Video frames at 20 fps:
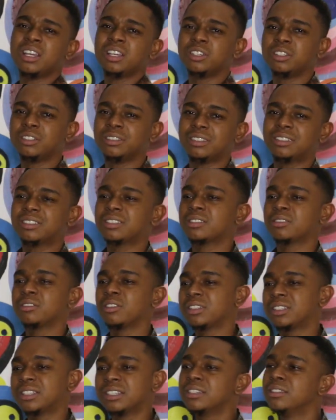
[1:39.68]
It's
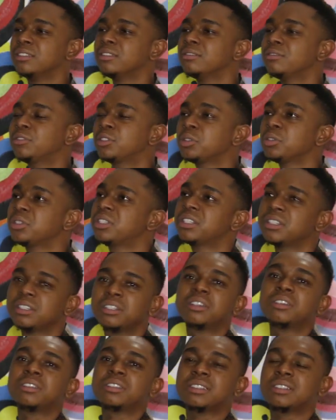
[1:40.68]
nothing too
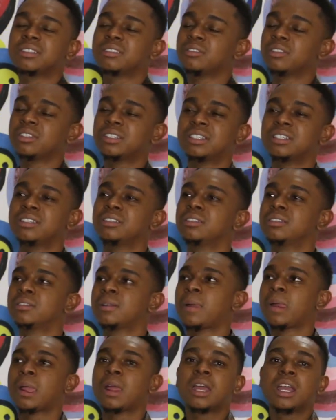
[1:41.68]
serious. It's nothing.
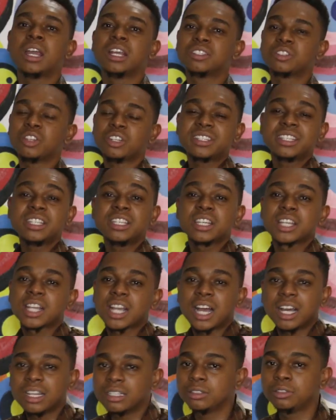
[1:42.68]
It's nothing you
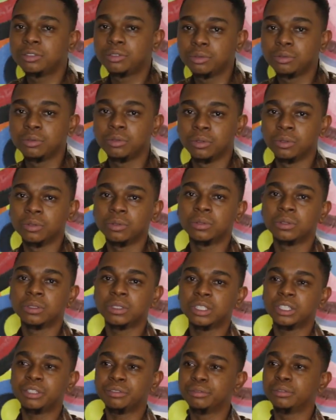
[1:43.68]
can't do
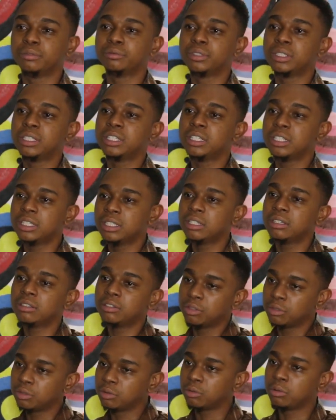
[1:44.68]
if you really,
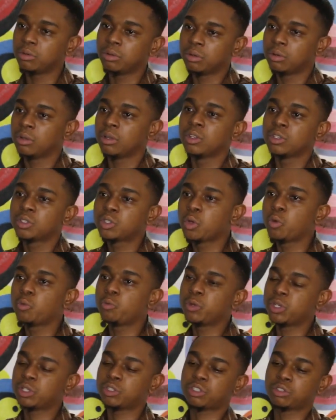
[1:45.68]
you know. So
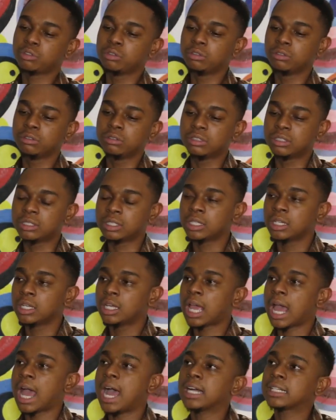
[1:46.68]
we shouldn't
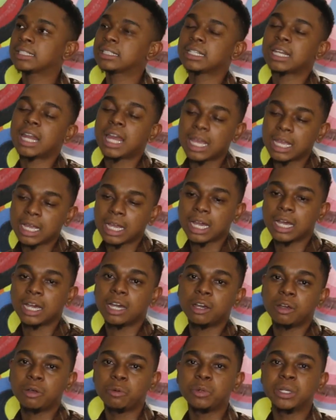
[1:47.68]
act like
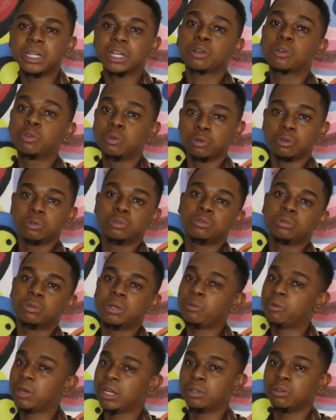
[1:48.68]
uh, we are cool
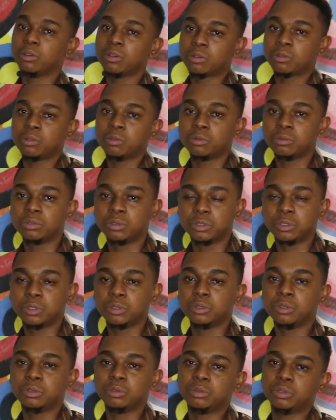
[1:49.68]
when we're not cool. You
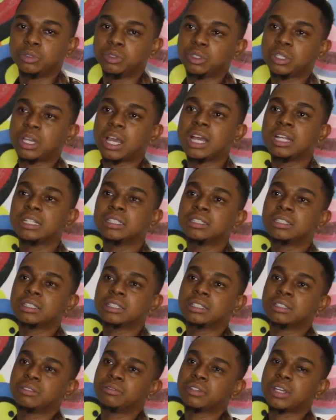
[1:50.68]
know, you can't
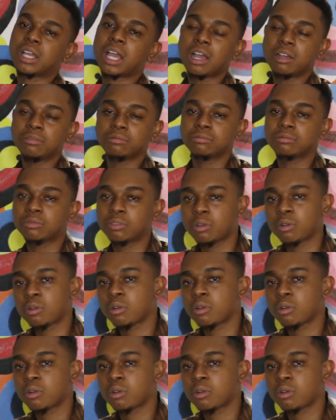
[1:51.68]
if you can't